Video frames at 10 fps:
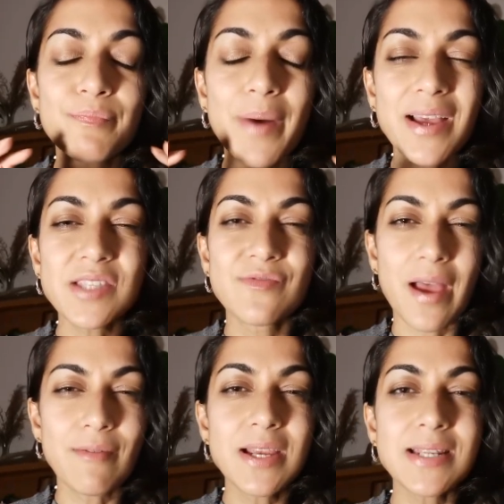by its
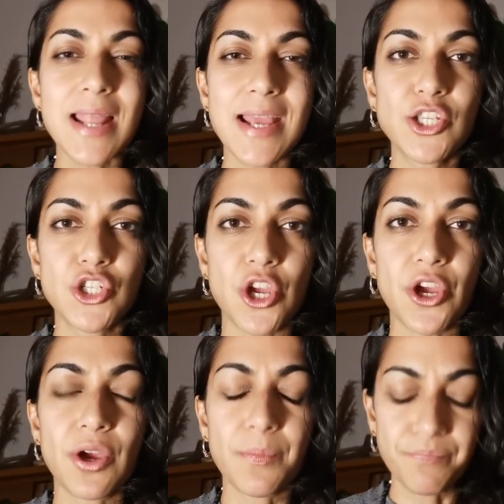very
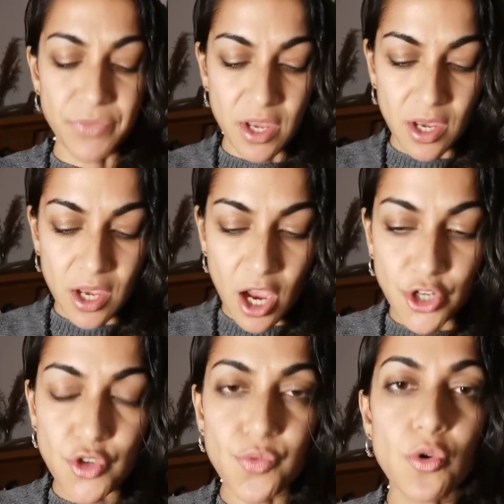nature, a
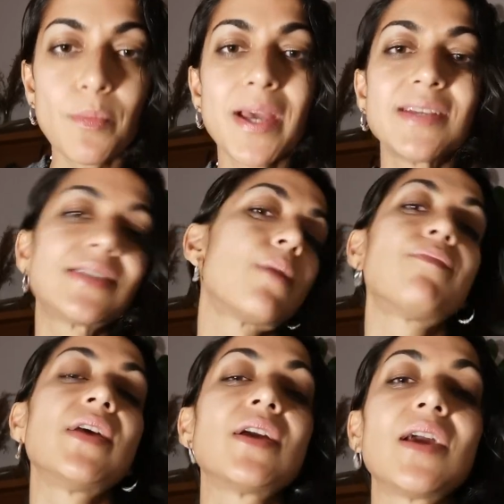trauma is
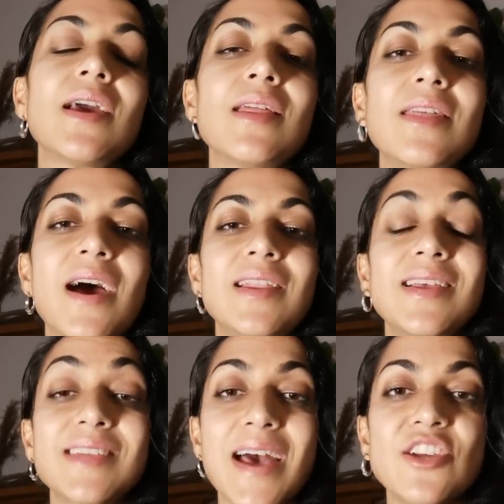something that
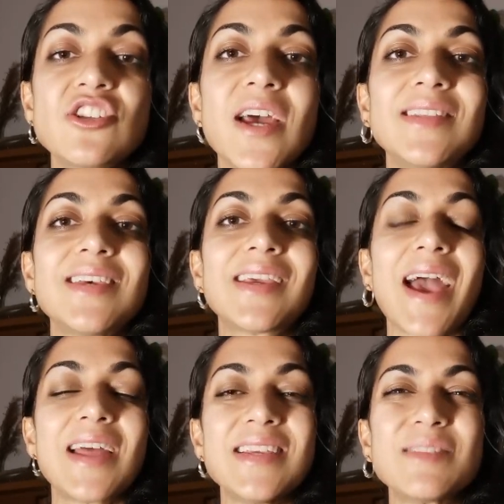is energetic
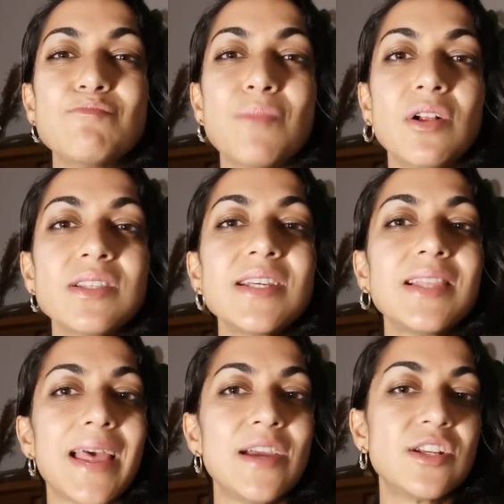and is
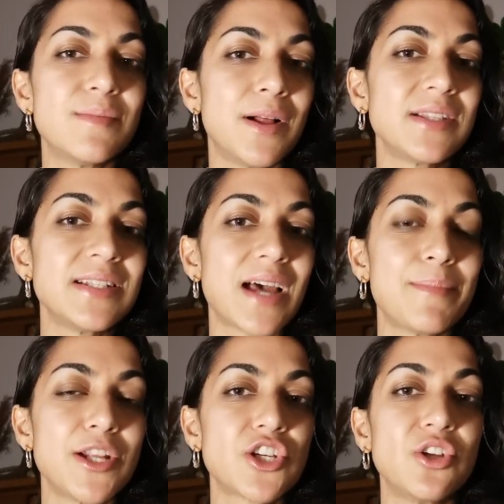multi-layered and
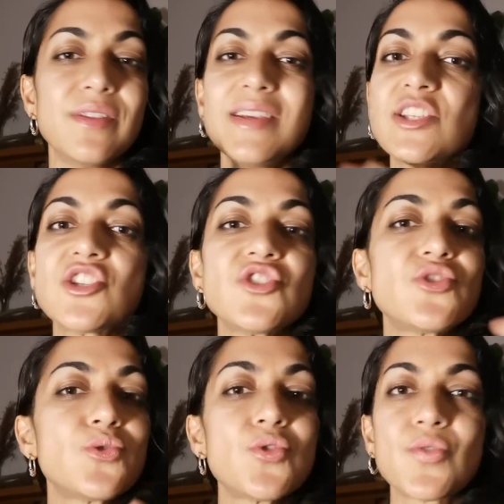multi-dimensional. These
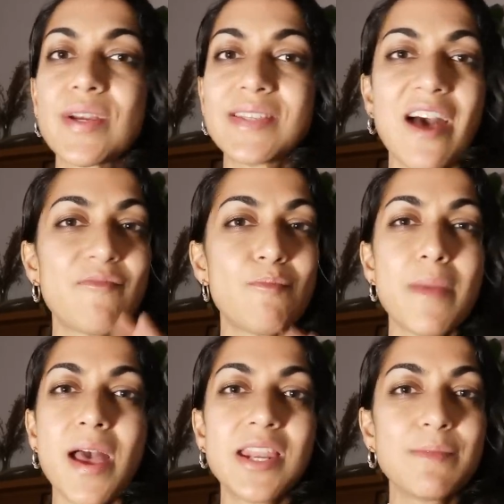stories have
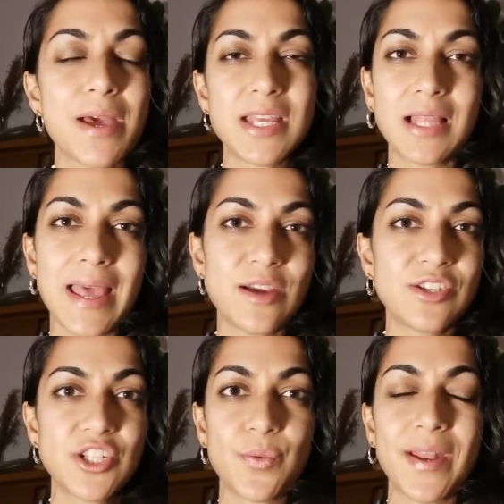many, many
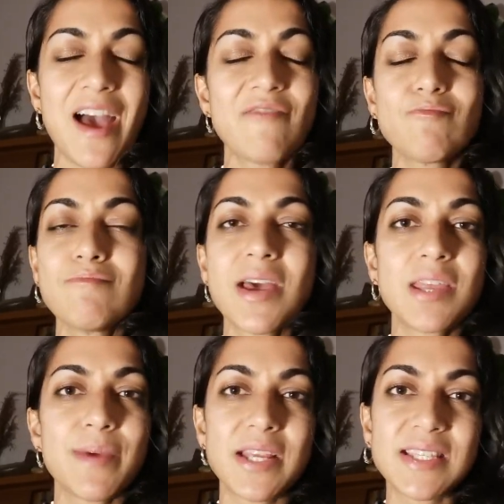layers to it, have many, many